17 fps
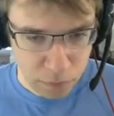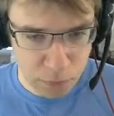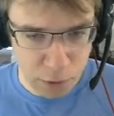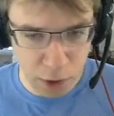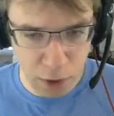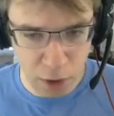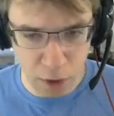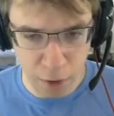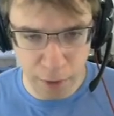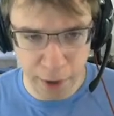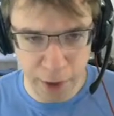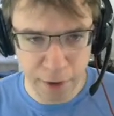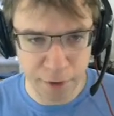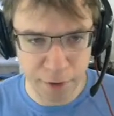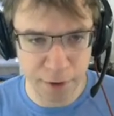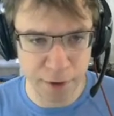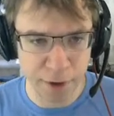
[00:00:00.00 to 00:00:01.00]
All
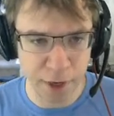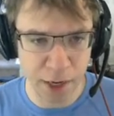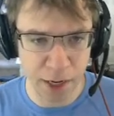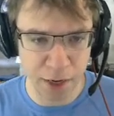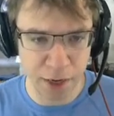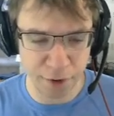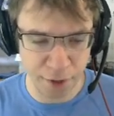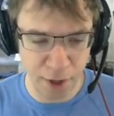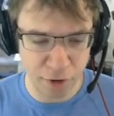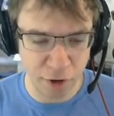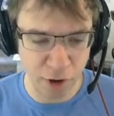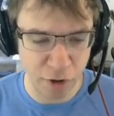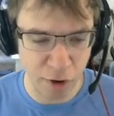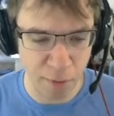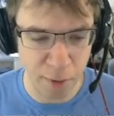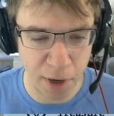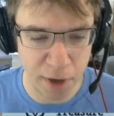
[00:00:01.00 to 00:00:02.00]
right. Does that change
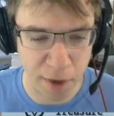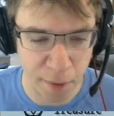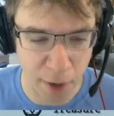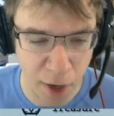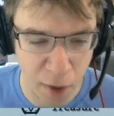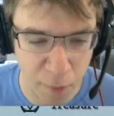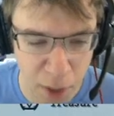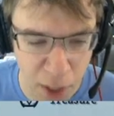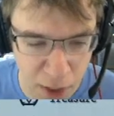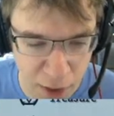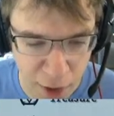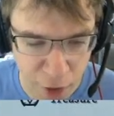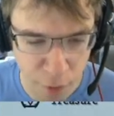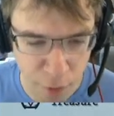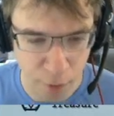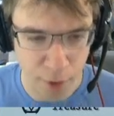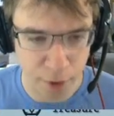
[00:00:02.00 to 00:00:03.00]
our mind about how many
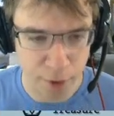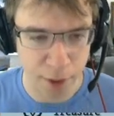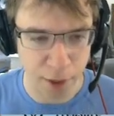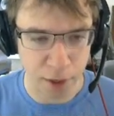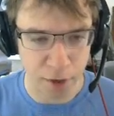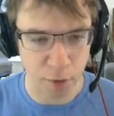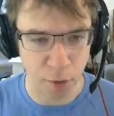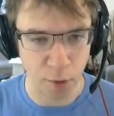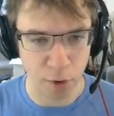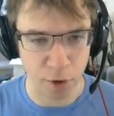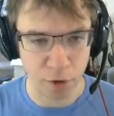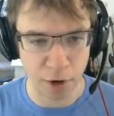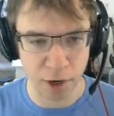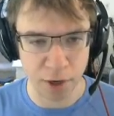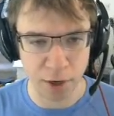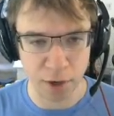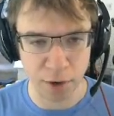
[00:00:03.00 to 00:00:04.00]
elites we want to take? Do we want to
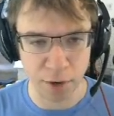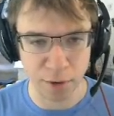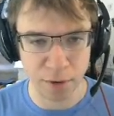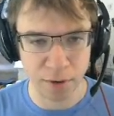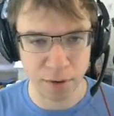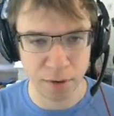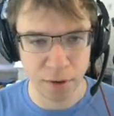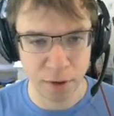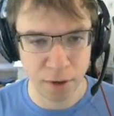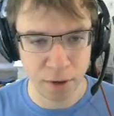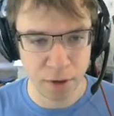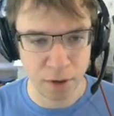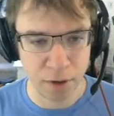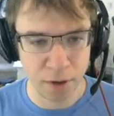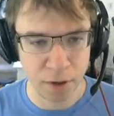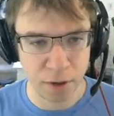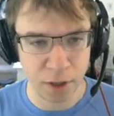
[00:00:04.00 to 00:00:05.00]
try and do
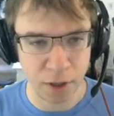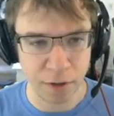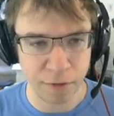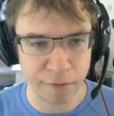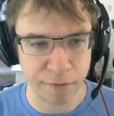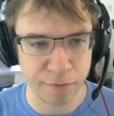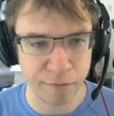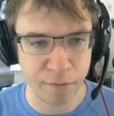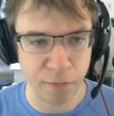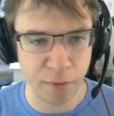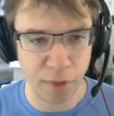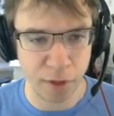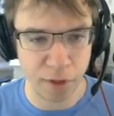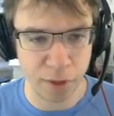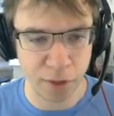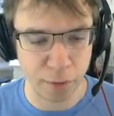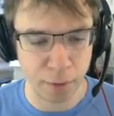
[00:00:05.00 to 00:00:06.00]

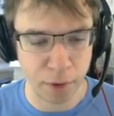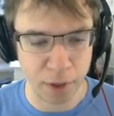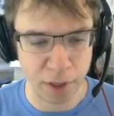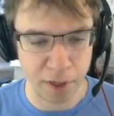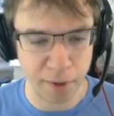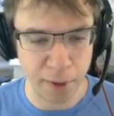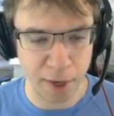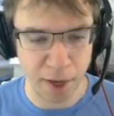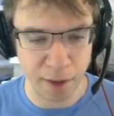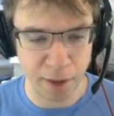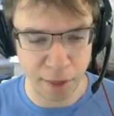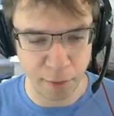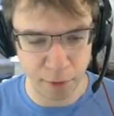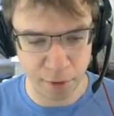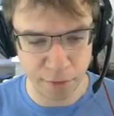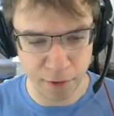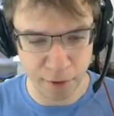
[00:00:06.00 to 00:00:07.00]
the 3 elite path
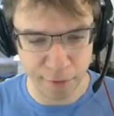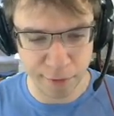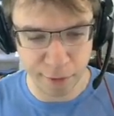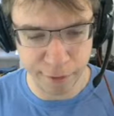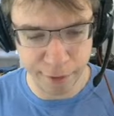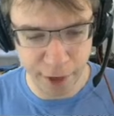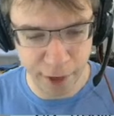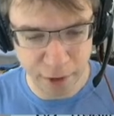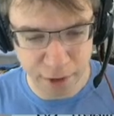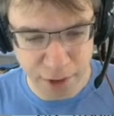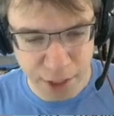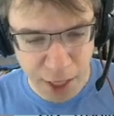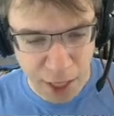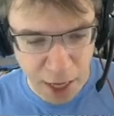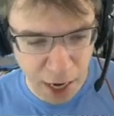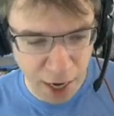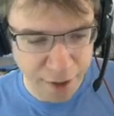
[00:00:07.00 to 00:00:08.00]
with very few fires?
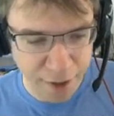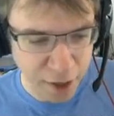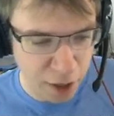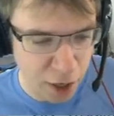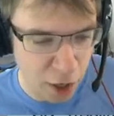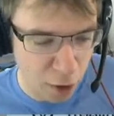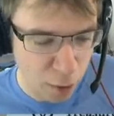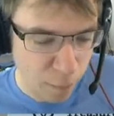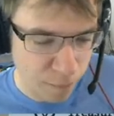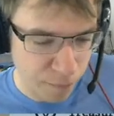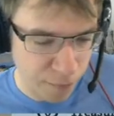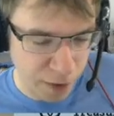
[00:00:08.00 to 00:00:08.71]
I think no.